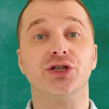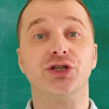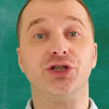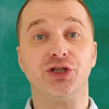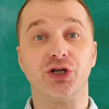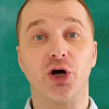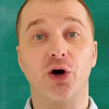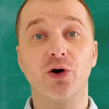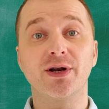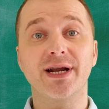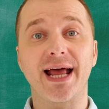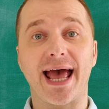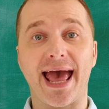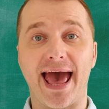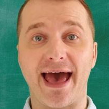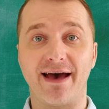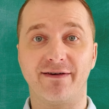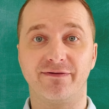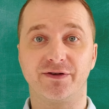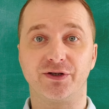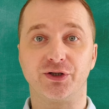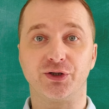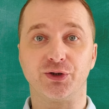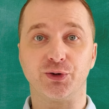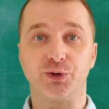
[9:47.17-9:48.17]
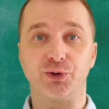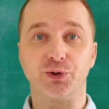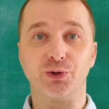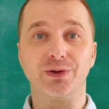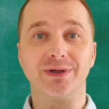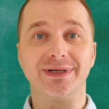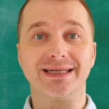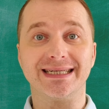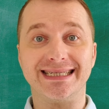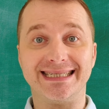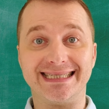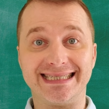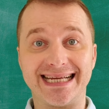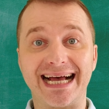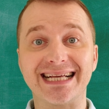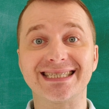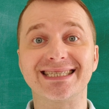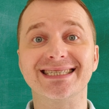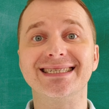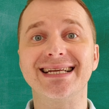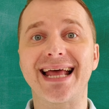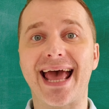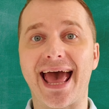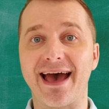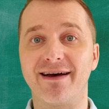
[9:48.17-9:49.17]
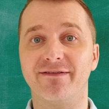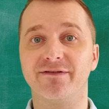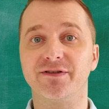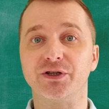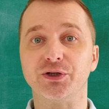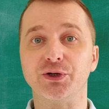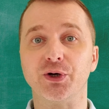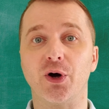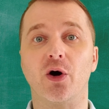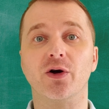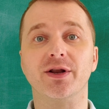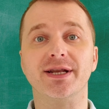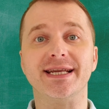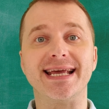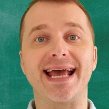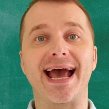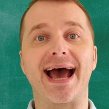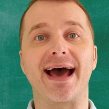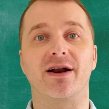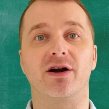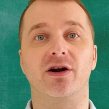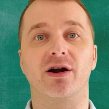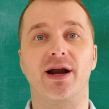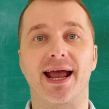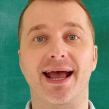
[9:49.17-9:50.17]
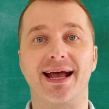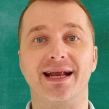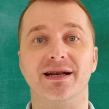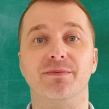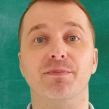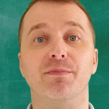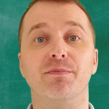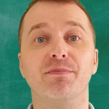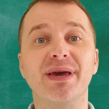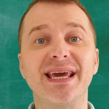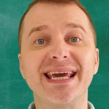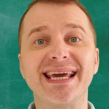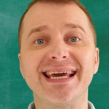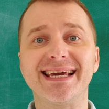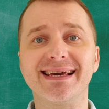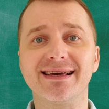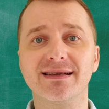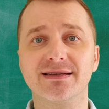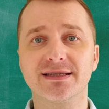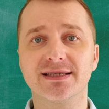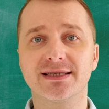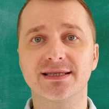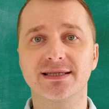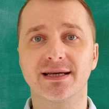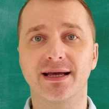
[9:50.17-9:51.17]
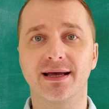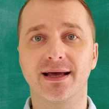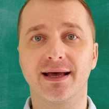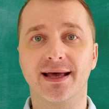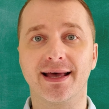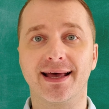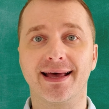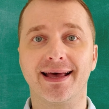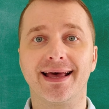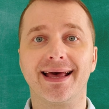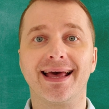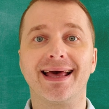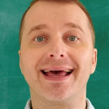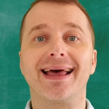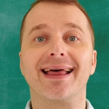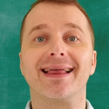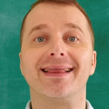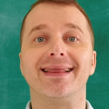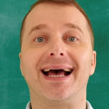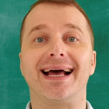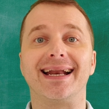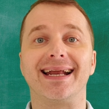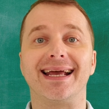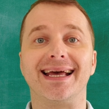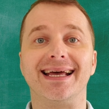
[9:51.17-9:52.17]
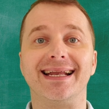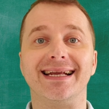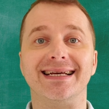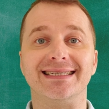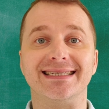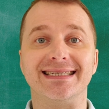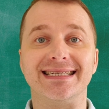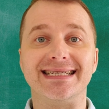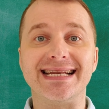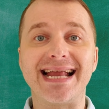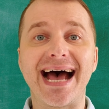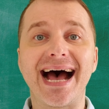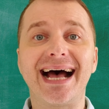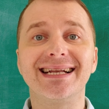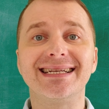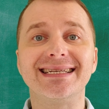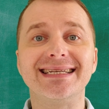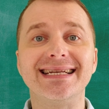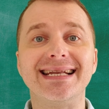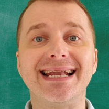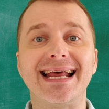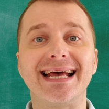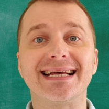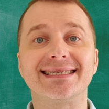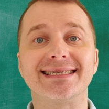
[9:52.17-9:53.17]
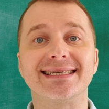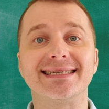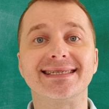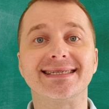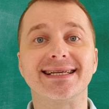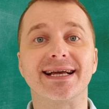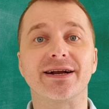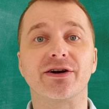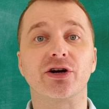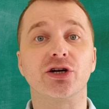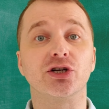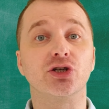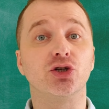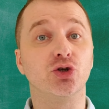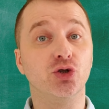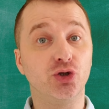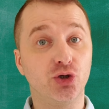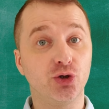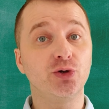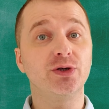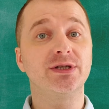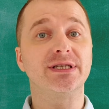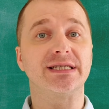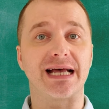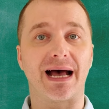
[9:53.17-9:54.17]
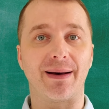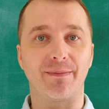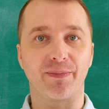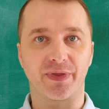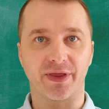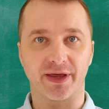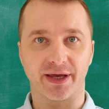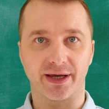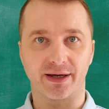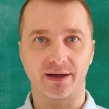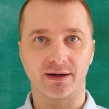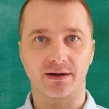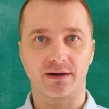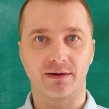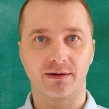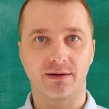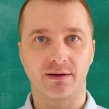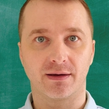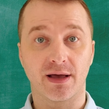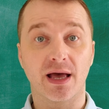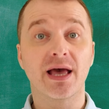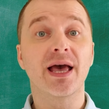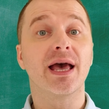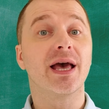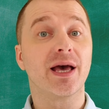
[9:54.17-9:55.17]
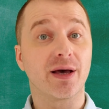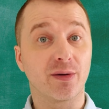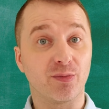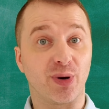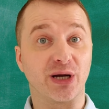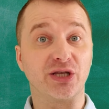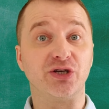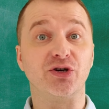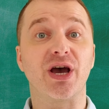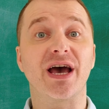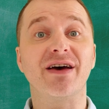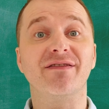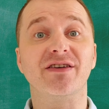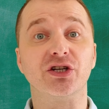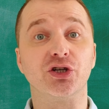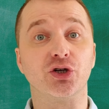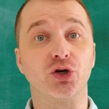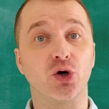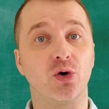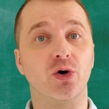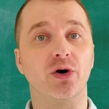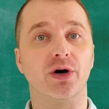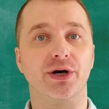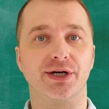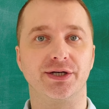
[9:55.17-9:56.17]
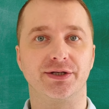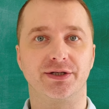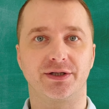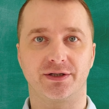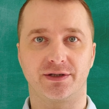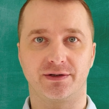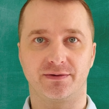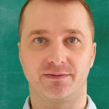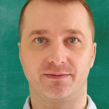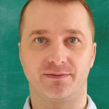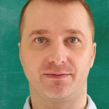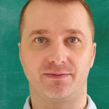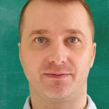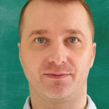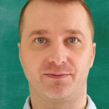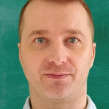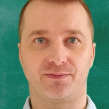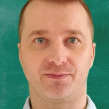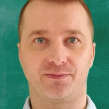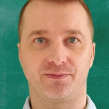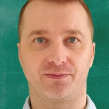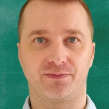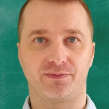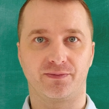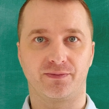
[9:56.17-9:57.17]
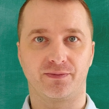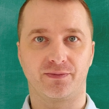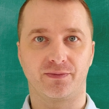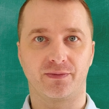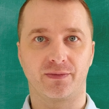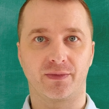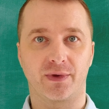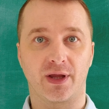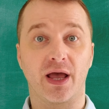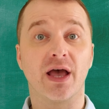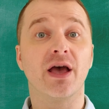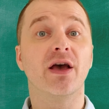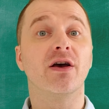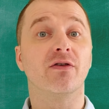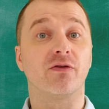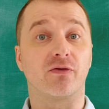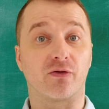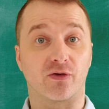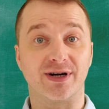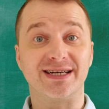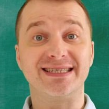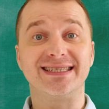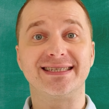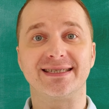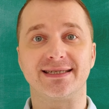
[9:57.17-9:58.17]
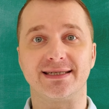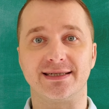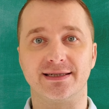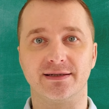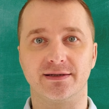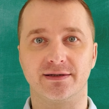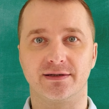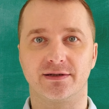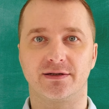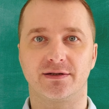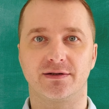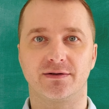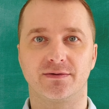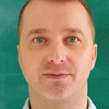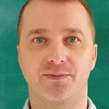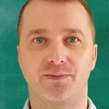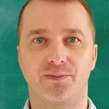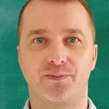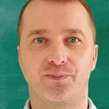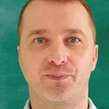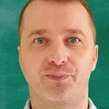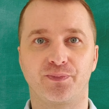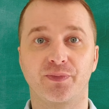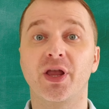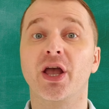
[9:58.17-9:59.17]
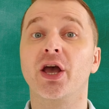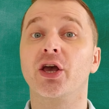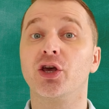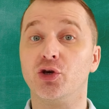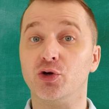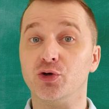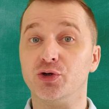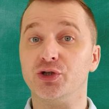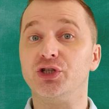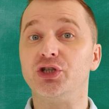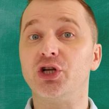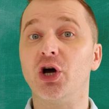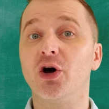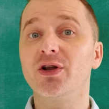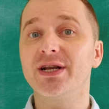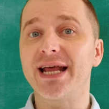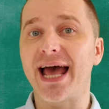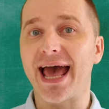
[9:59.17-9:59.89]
Don't have to, doesn't have to, on the other hand, means that it is not necessary to do something, but you have a choice. For instance, you don't